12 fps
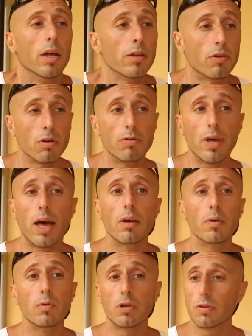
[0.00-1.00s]
It turns
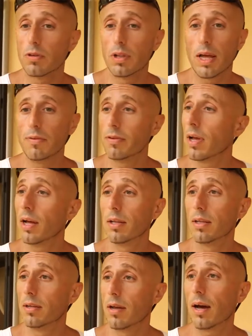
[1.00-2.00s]
out it was just the
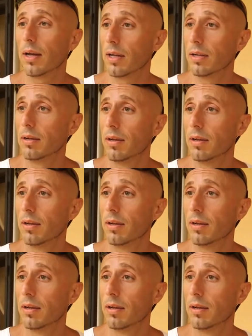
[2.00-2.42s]
lifestyle and the diet